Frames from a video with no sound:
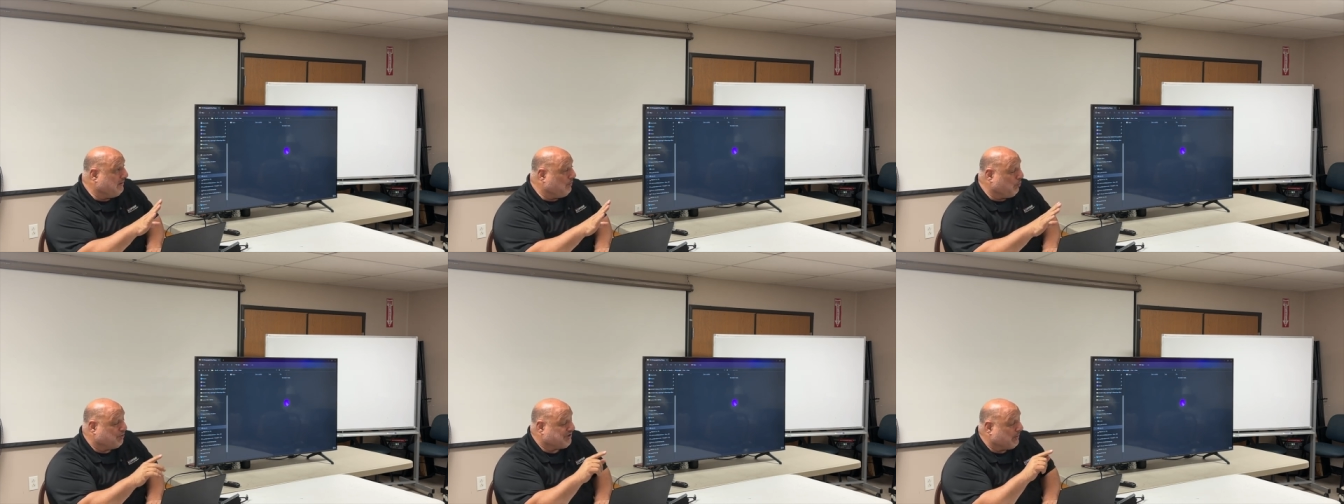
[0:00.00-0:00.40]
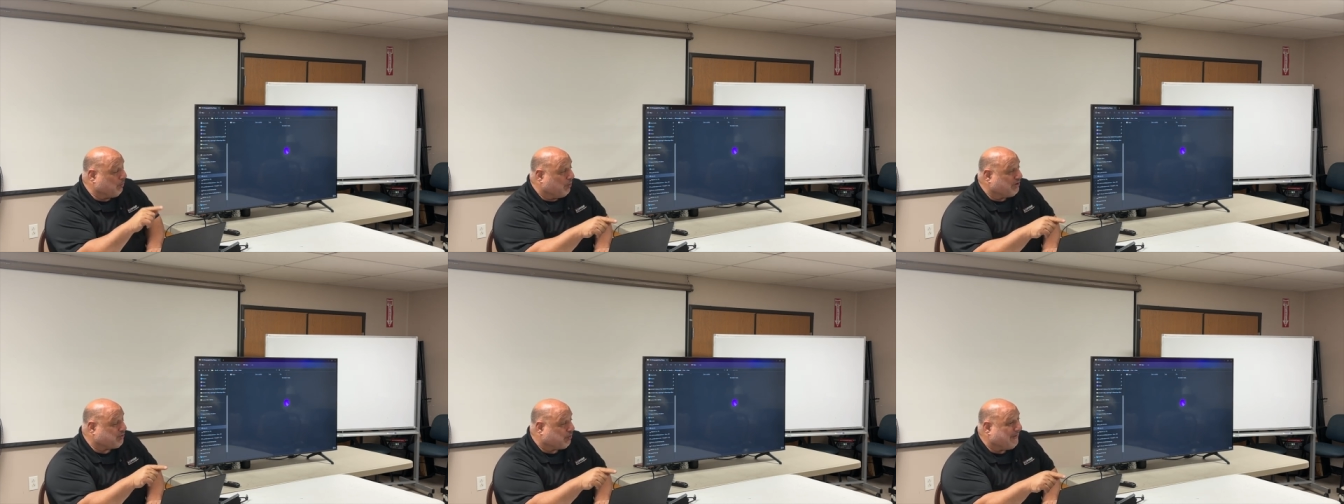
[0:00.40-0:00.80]
which I
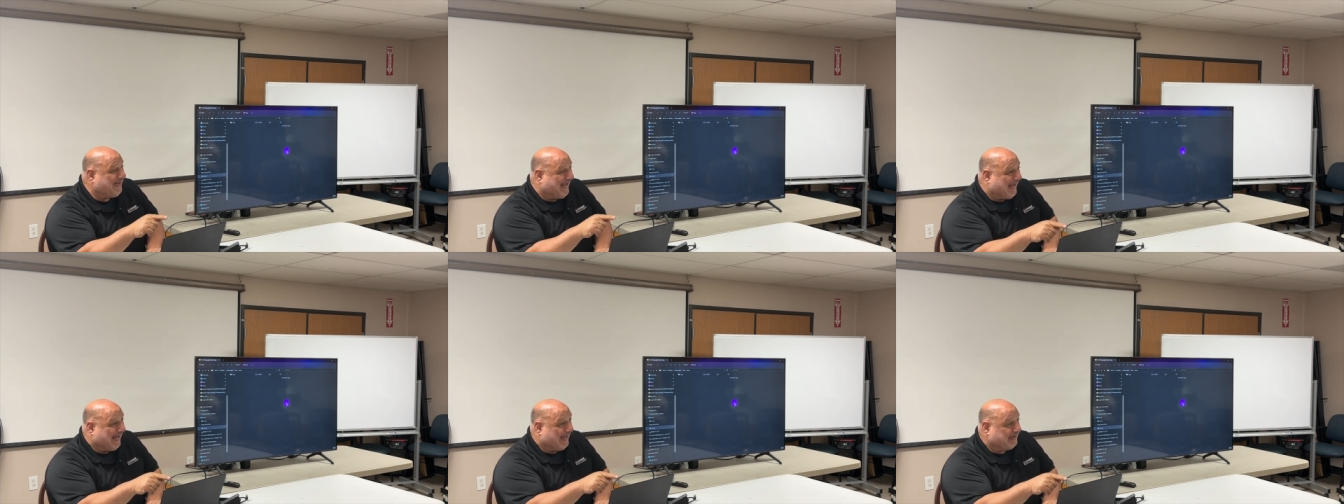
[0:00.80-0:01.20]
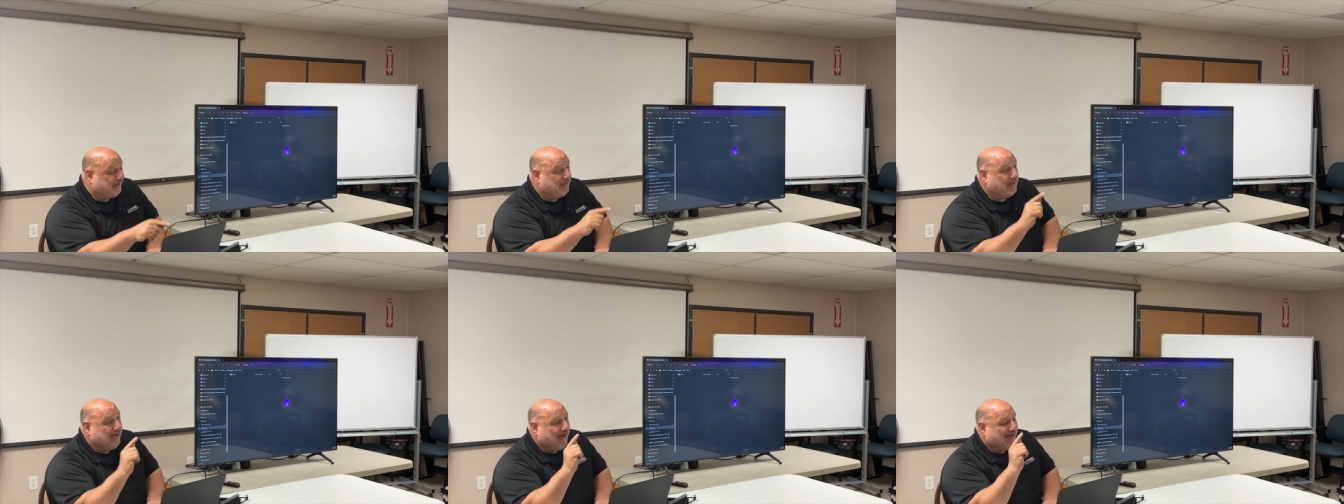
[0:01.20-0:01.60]
wish we had,
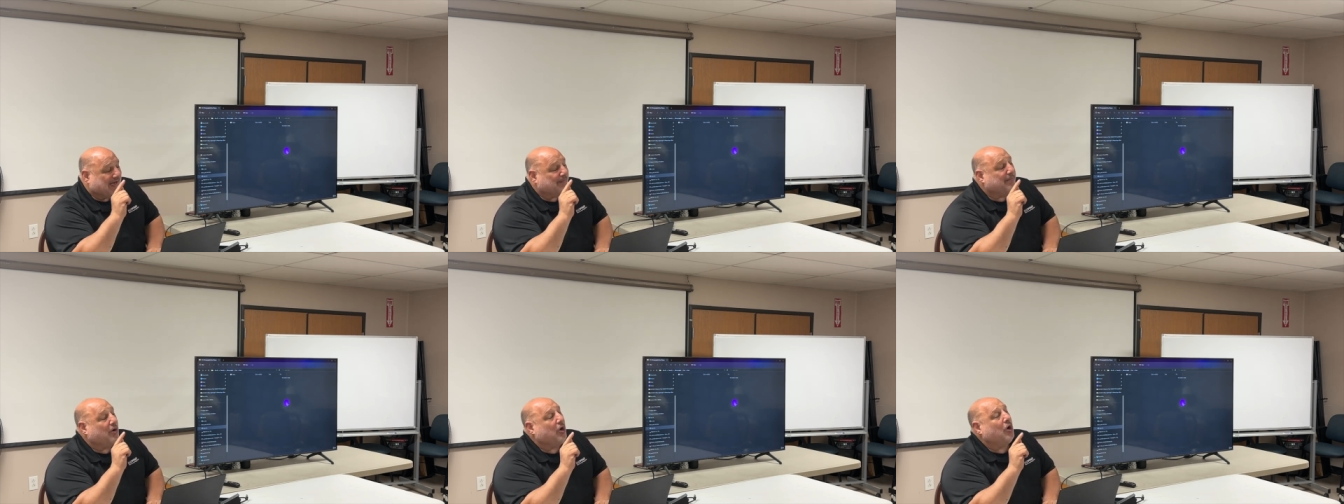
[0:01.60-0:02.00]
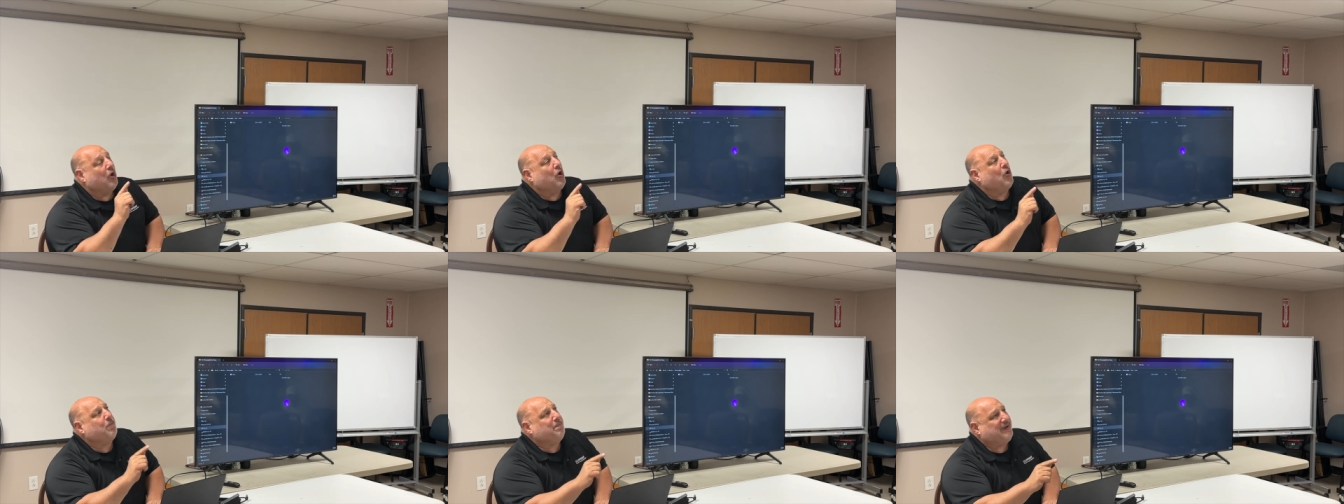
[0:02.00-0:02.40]
and I'm
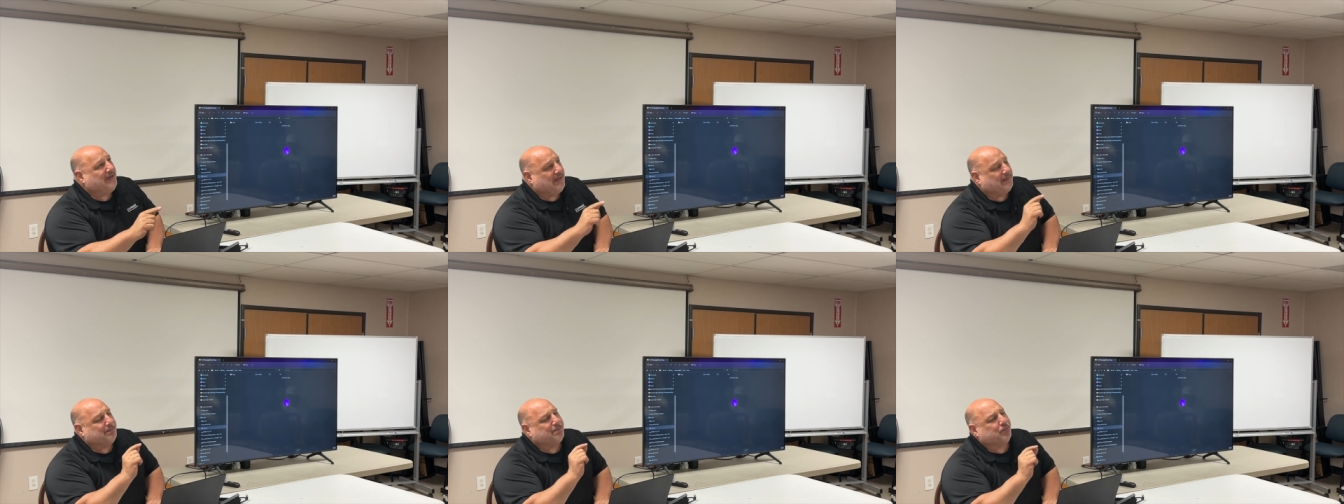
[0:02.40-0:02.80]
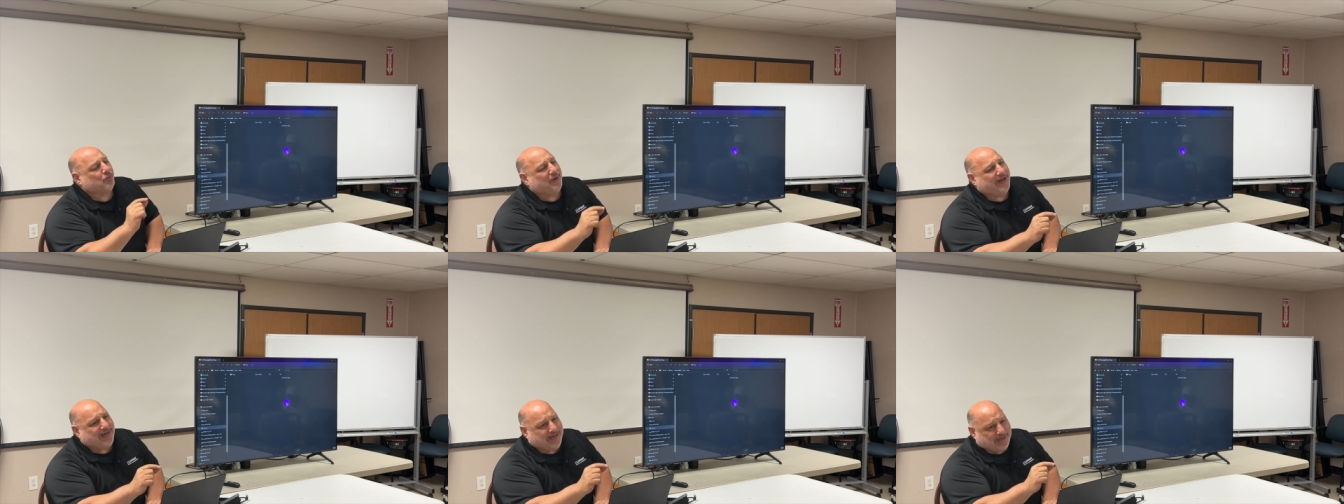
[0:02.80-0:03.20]
hoping and
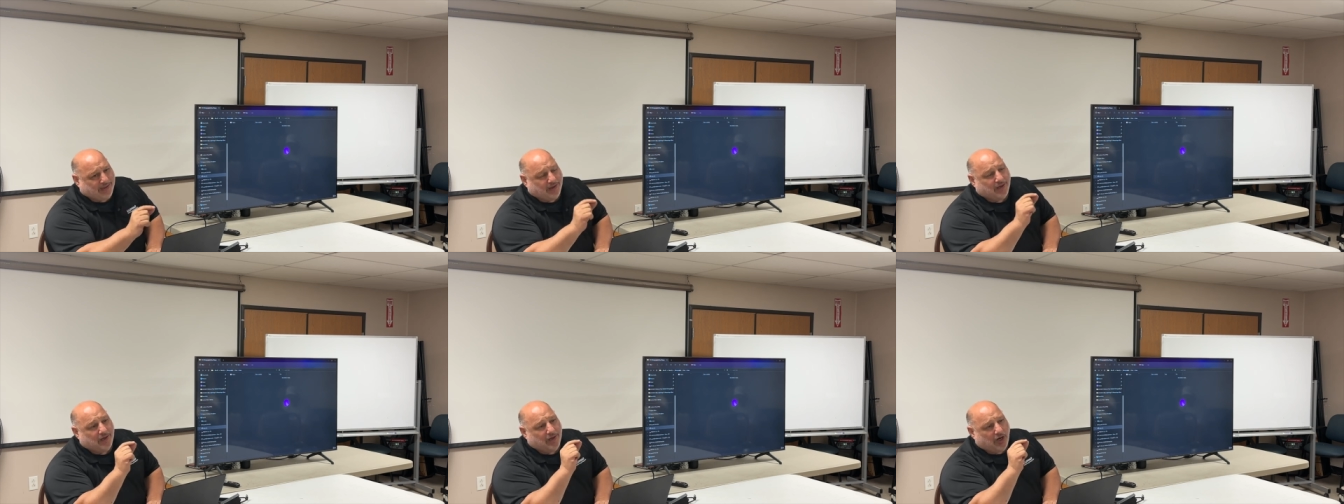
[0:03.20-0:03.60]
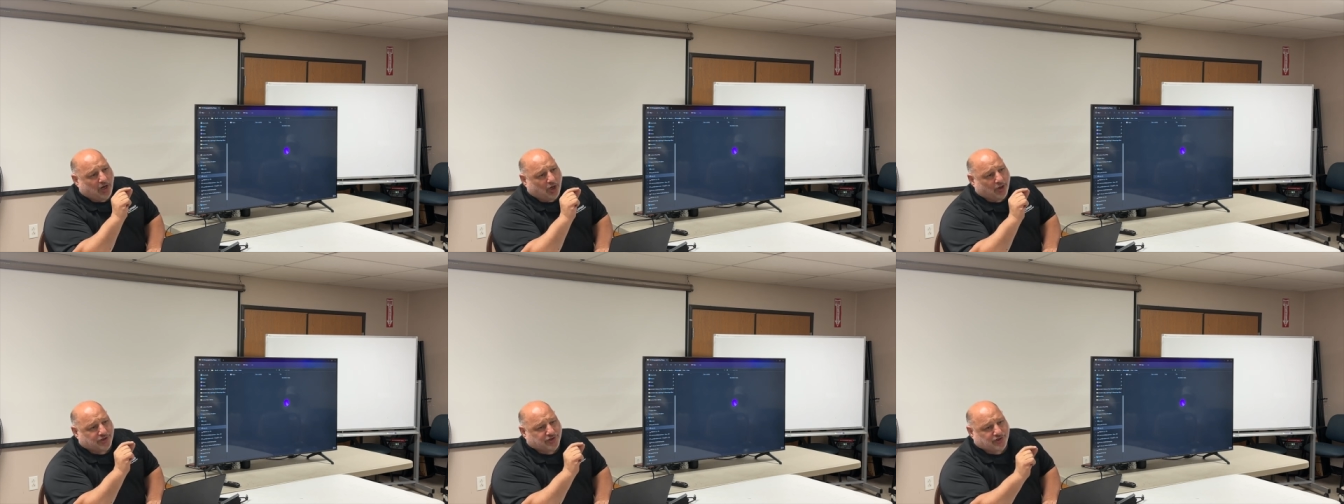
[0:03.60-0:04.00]
praying
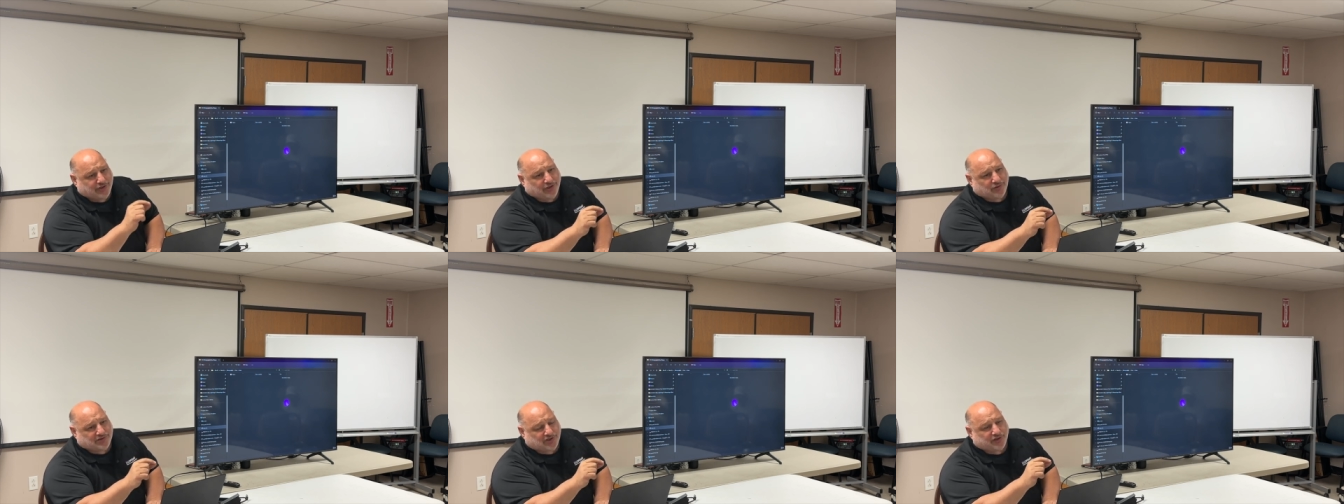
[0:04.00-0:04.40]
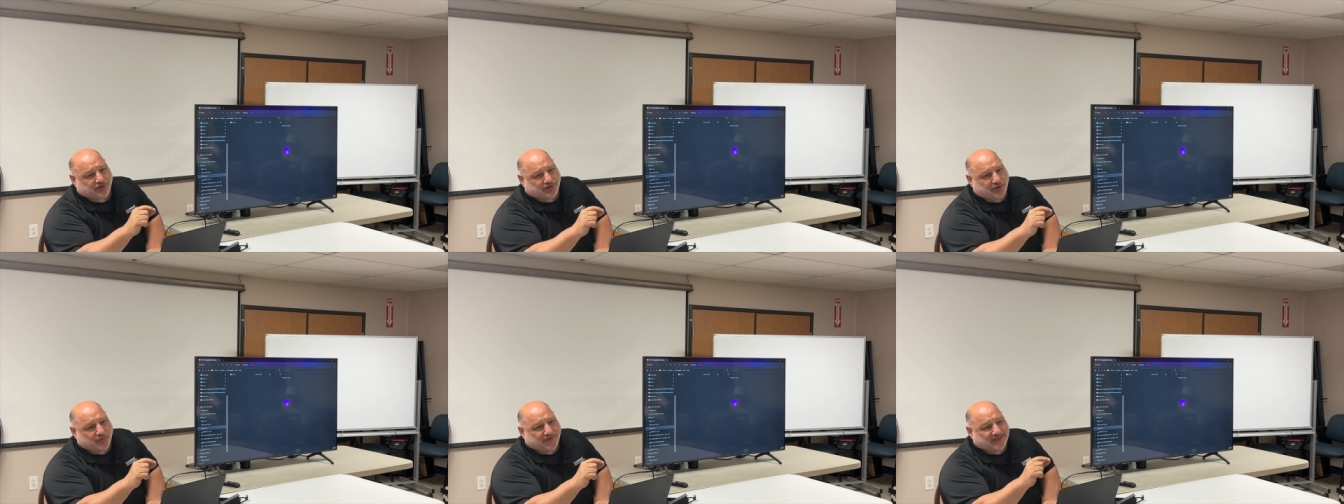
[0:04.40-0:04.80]
our engineers are going
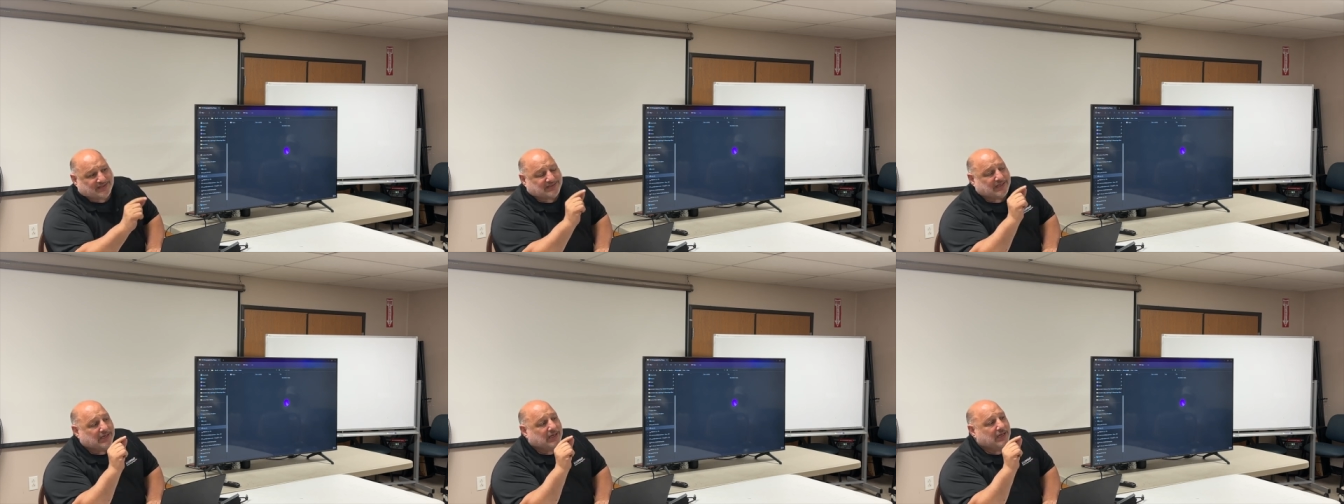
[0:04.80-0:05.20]
to do this.